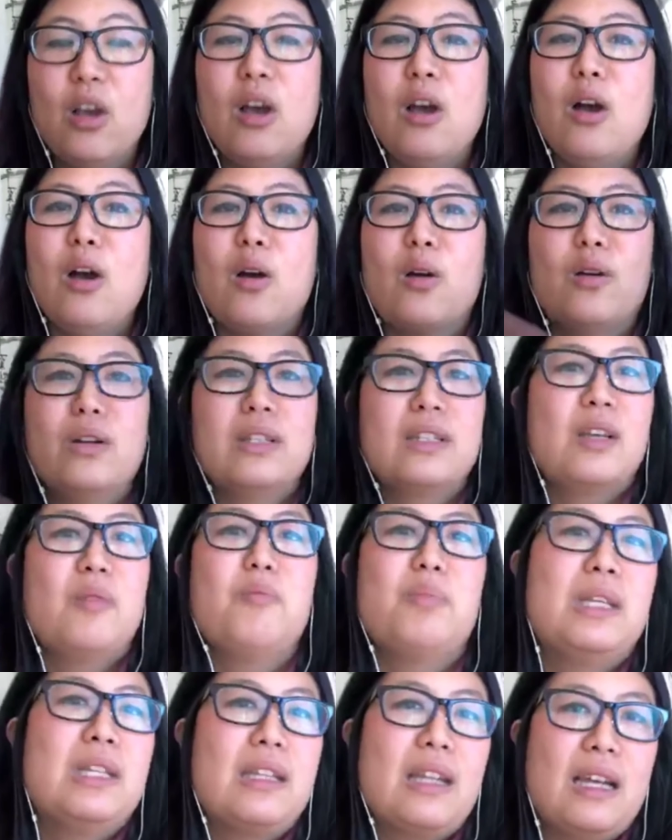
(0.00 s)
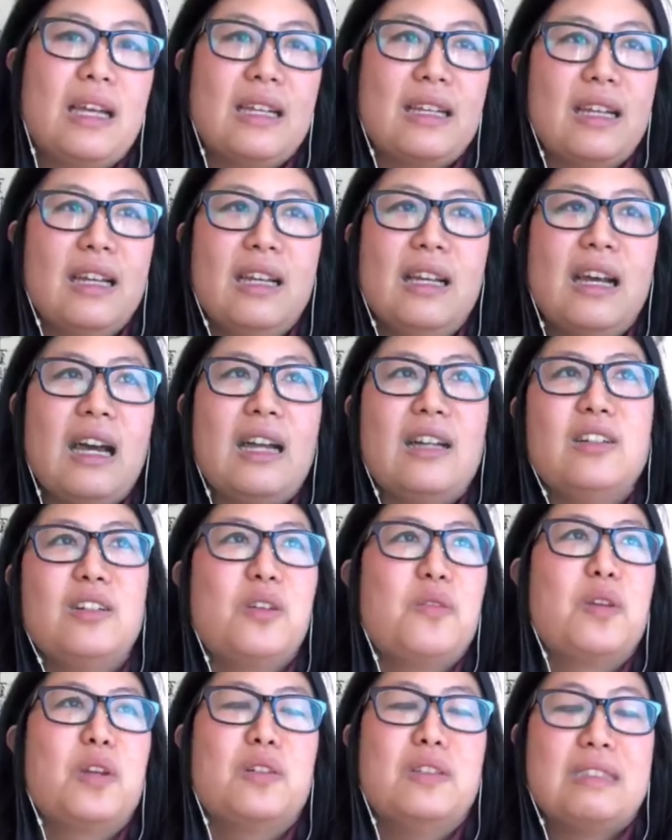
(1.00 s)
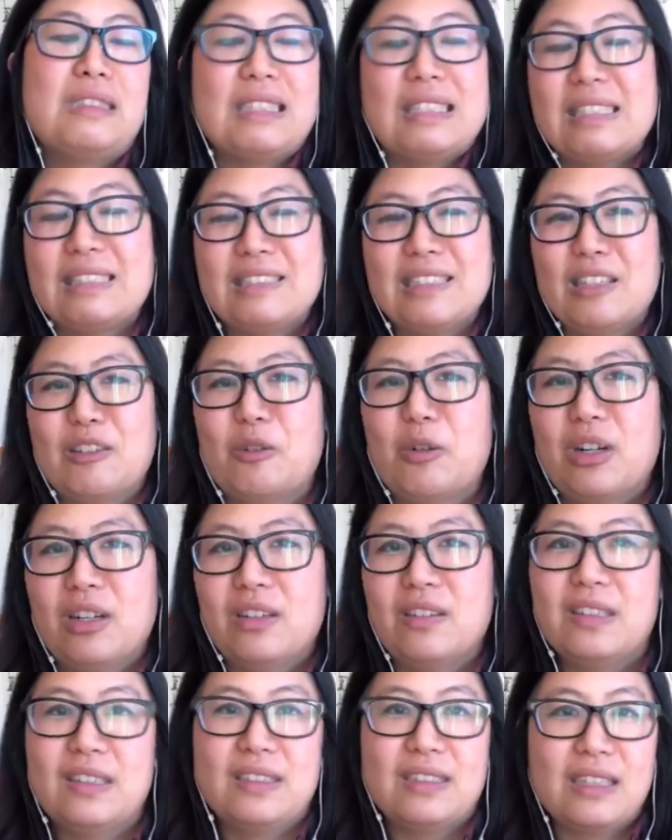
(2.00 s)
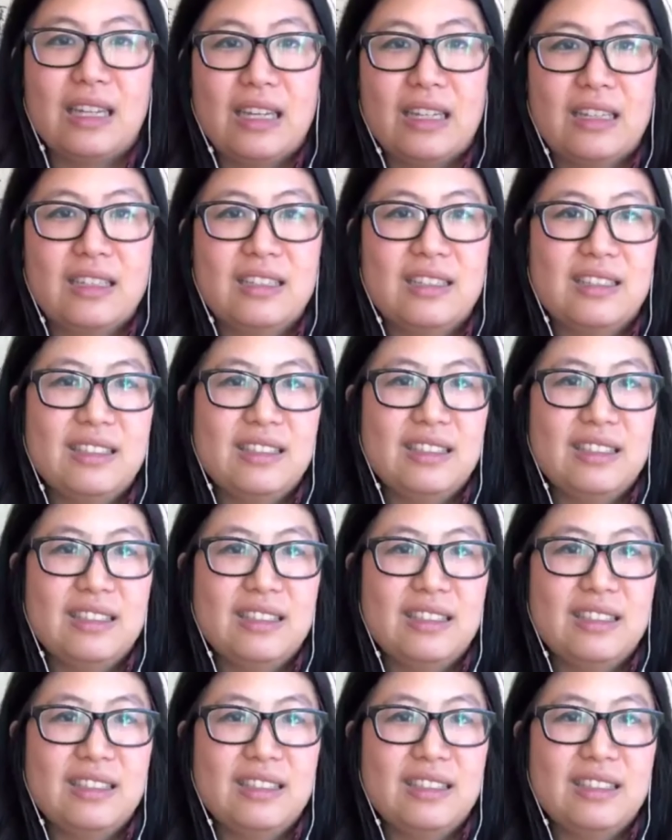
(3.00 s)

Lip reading: or it can be like, I don't know, you go to Disney World, it's like,